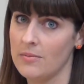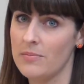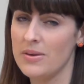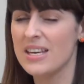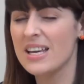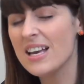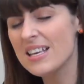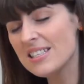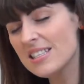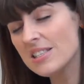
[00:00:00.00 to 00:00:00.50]

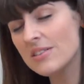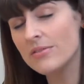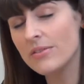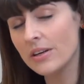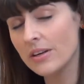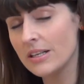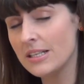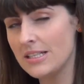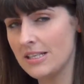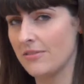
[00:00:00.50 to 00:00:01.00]
Because it's
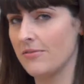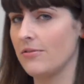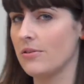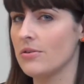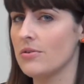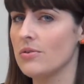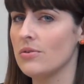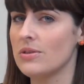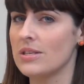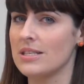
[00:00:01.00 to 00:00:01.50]
very
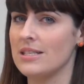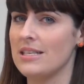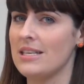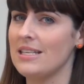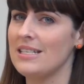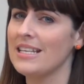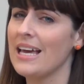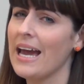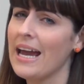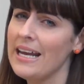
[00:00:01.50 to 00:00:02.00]
difficult to see
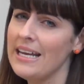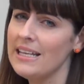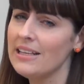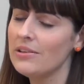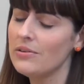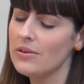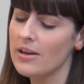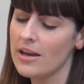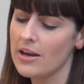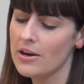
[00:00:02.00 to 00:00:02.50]
tiny
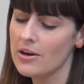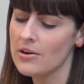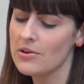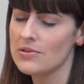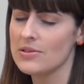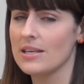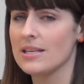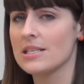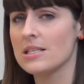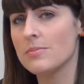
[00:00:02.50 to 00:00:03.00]
little
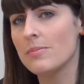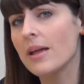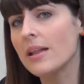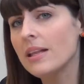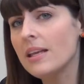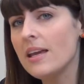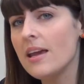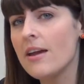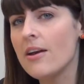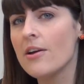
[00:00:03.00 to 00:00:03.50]
errors like
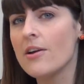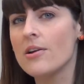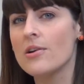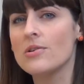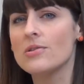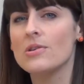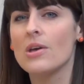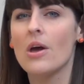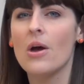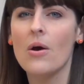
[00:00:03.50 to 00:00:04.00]
spelling
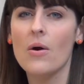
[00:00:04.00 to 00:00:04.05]
errors